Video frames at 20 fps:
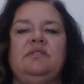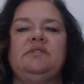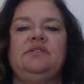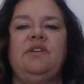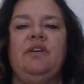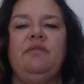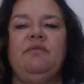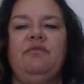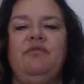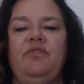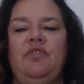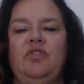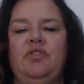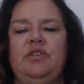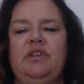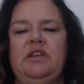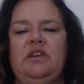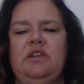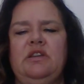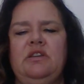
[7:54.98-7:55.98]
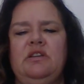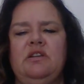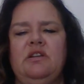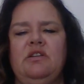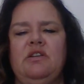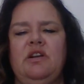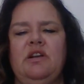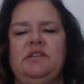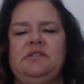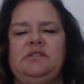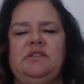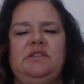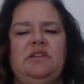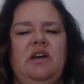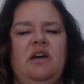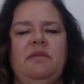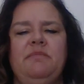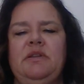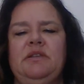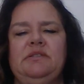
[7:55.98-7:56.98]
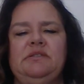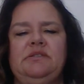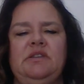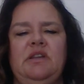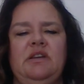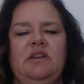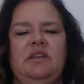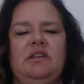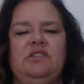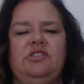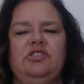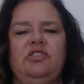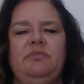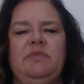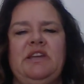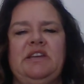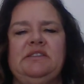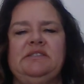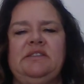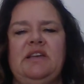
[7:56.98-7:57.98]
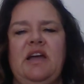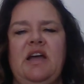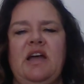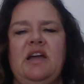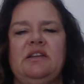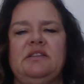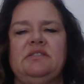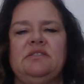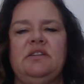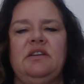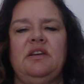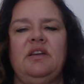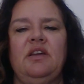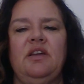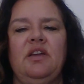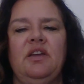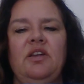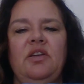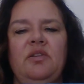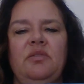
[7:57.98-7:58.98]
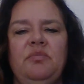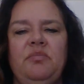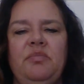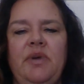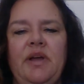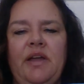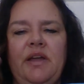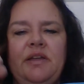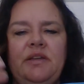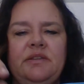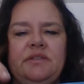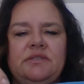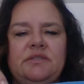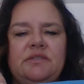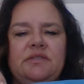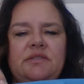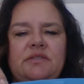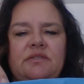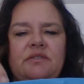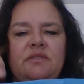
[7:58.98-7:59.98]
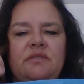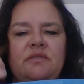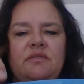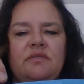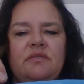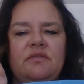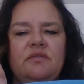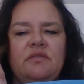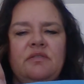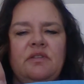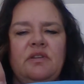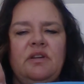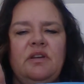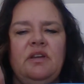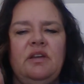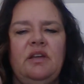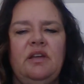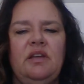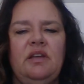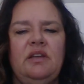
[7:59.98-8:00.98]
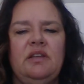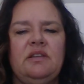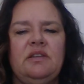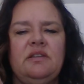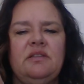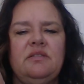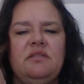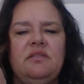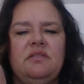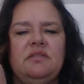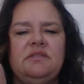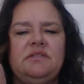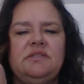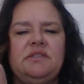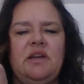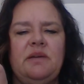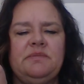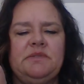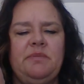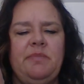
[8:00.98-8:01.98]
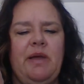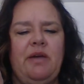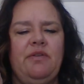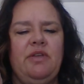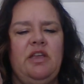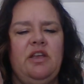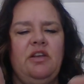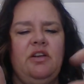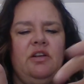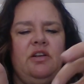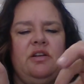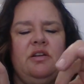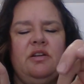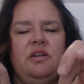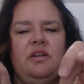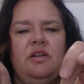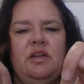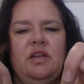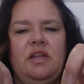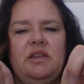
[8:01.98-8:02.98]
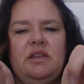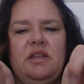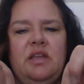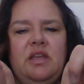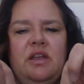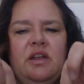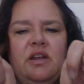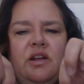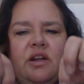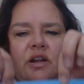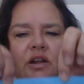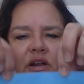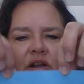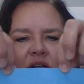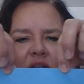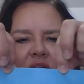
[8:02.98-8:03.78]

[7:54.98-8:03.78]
So I'm folding it across the top, and it's not going to show me exact, but it stops about here and here,